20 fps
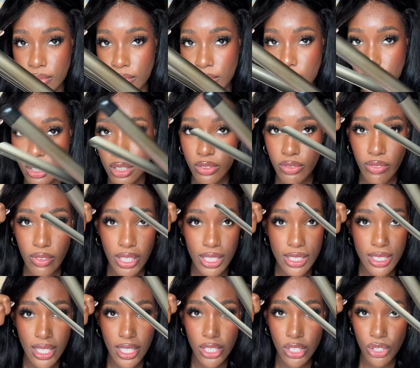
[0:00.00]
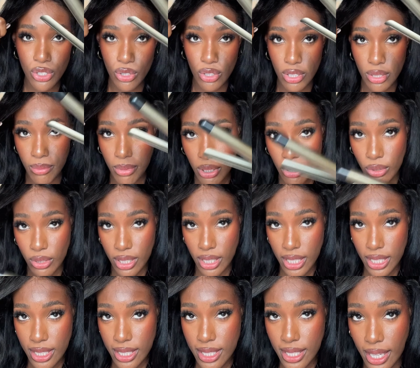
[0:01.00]
This flat edge is going to be on the
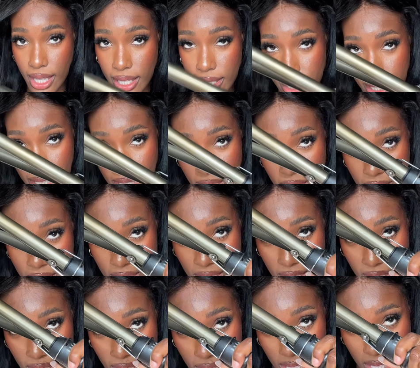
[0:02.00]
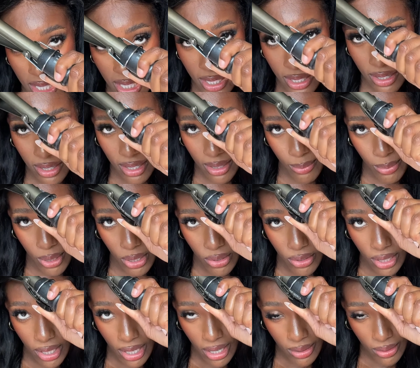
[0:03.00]
inside. This is going to be on
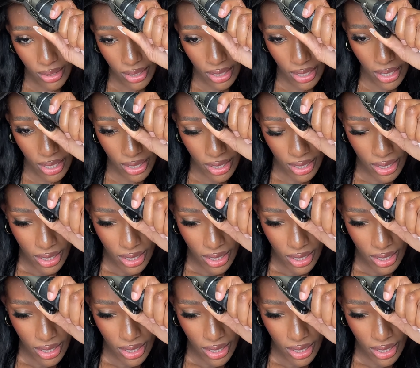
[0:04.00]
the outside.